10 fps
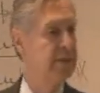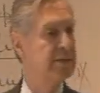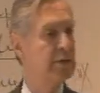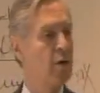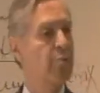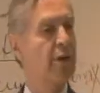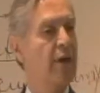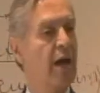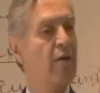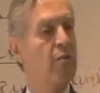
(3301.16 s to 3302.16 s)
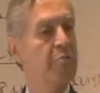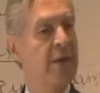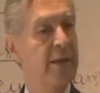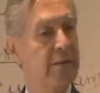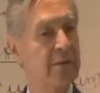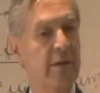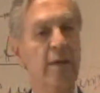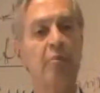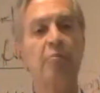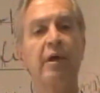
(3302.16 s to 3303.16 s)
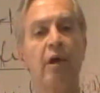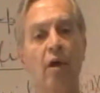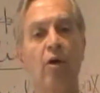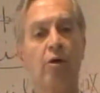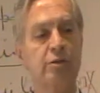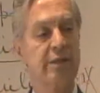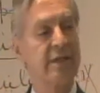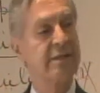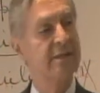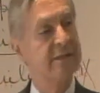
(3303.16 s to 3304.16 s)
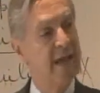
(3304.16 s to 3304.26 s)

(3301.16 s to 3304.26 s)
this company can compete because there is a